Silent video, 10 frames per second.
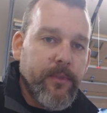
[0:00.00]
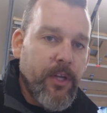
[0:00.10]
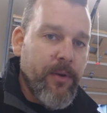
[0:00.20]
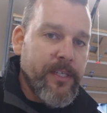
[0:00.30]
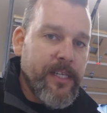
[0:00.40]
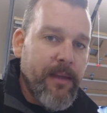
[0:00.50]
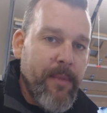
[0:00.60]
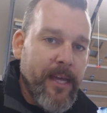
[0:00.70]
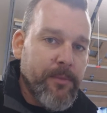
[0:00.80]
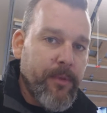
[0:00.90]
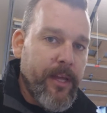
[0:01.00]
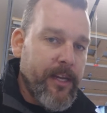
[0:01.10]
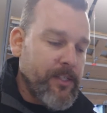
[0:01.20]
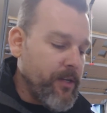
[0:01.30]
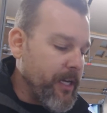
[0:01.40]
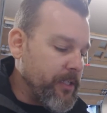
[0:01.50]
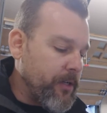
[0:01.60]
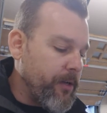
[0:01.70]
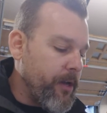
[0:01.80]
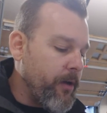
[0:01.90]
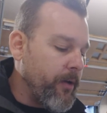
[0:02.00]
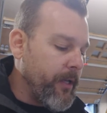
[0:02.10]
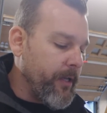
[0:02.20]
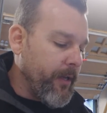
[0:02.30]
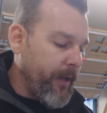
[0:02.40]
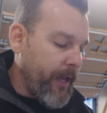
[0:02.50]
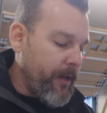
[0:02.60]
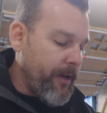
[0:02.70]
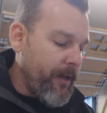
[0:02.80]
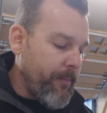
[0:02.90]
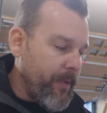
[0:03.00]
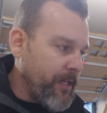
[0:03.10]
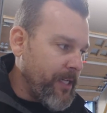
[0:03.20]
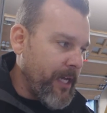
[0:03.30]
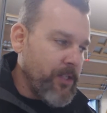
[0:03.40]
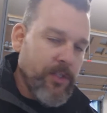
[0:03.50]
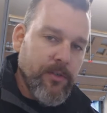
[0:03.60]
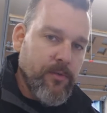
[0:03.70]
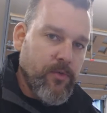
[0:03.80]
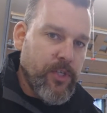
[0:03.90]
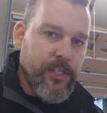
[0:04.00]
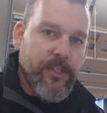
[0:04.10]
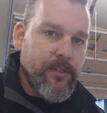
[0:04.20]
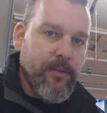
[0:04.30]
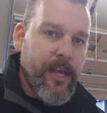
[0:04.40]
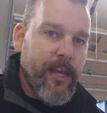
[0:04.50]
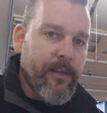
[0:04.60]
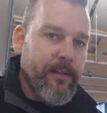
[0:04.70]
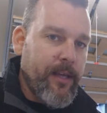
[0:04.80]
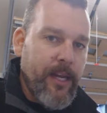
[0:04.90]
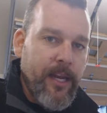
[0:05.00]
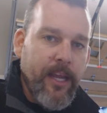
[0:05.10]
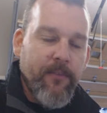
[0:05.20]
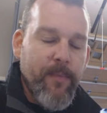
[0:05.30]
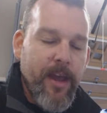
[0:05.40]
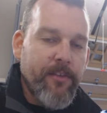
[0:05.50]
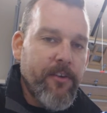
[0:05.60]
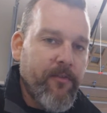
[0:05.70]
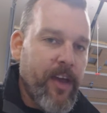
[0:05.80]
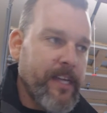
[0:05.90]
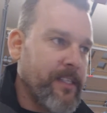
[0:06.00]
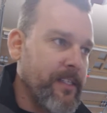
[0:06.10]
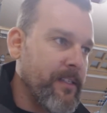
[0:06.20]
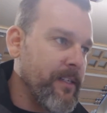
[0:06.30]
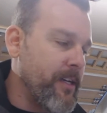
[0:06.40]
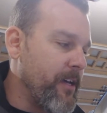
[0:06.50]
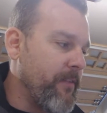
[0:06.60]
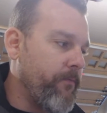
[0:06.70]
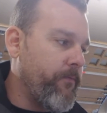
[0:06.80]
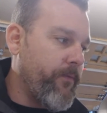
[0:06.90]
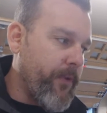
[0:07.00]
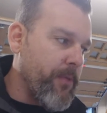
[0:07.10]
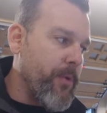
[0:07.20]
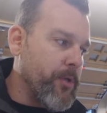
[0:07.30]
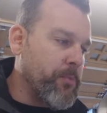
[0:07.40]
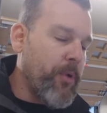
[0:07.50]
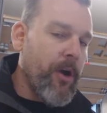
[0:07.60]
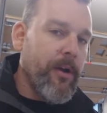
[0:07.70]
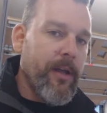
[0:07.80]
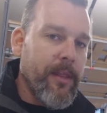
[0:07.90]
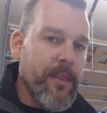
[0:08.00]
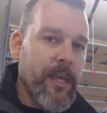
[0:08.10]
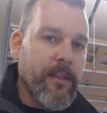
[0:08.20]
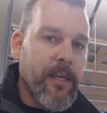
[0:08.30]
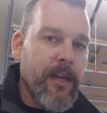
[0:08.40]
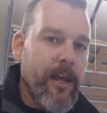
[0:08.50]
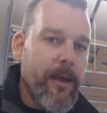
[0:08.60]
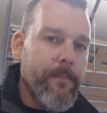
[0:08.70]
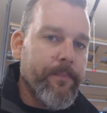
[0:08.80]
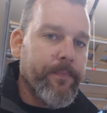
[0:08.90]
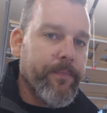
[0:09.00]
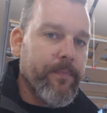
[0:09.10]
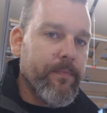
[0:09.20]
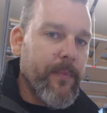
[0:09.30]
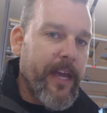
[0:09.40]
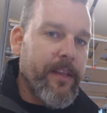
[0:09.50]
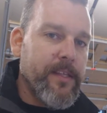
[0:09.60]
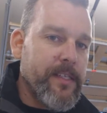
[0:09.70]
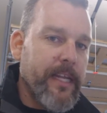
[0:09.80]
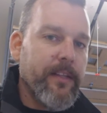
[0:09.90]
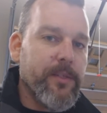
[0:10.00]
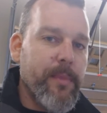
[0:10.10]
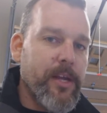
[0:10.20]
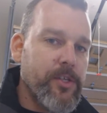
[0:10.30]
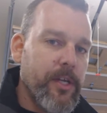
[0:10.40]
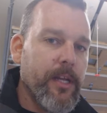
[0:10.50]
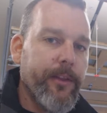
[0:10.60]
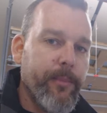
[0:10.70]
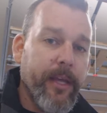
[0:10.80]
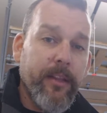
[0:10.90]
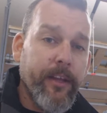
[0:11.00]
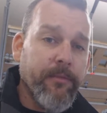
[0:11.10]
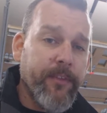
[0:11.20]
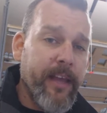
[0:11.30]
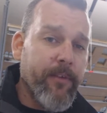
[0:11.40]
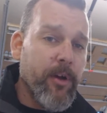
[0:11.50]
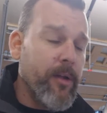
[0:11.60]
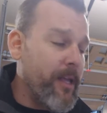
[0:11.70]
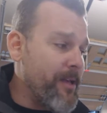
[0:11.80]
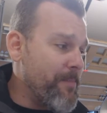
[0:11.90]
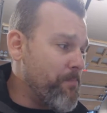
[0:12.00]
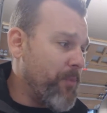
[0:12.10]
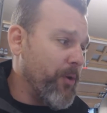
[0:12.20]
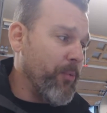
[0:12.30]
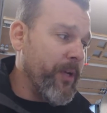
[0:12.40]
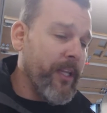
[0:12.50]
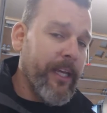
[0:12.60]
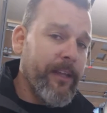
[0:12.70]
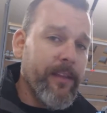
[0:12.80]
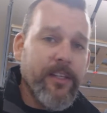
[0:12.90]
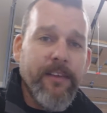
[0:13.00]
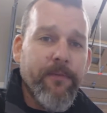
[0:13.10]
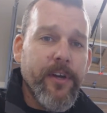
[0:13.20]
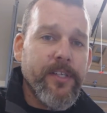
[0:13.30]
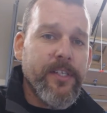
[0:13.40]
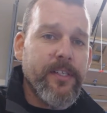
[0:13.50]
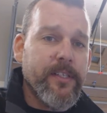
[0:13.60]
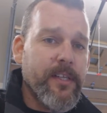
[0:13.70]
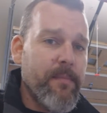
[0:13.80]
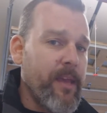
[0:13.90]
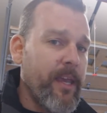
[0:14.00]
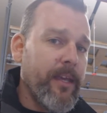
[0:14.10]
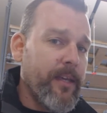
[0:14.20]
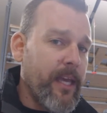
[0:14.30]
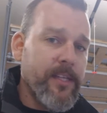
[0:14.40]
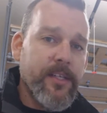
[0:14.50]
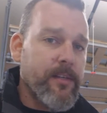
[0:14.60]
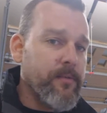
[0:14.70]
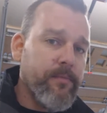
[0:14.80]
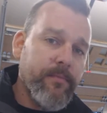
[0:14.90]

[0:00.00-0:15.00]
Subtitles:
USA Max Blend, as you guys all know, and it tastes just like in any of my other devices for the most part. I think that out of the stainless mesh you can get a little bit cleaner flavor, but really the difference to me isn't